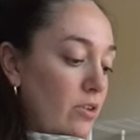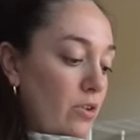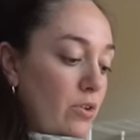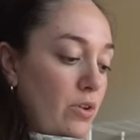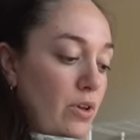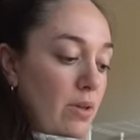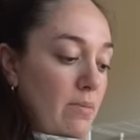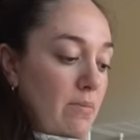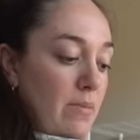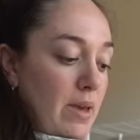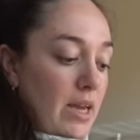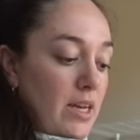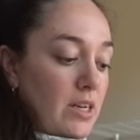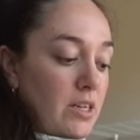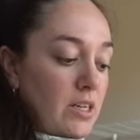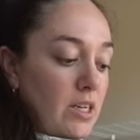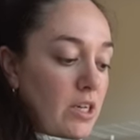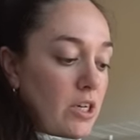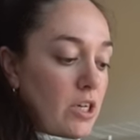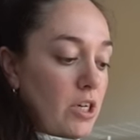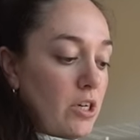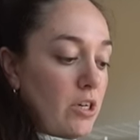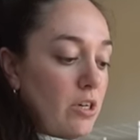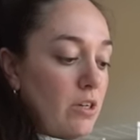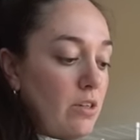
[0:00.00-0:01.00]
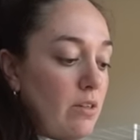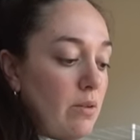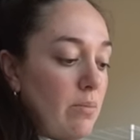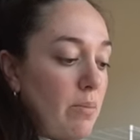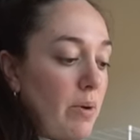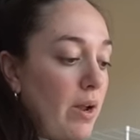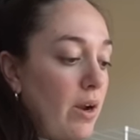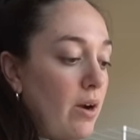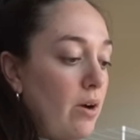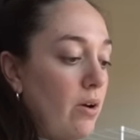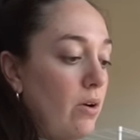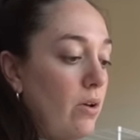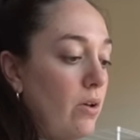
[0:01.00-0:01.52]
You can make t-shirts,
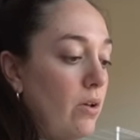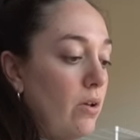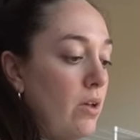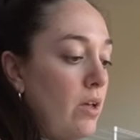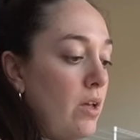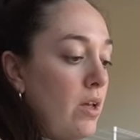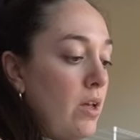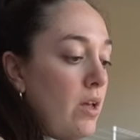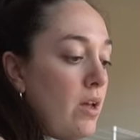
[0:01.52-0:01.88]
apparel,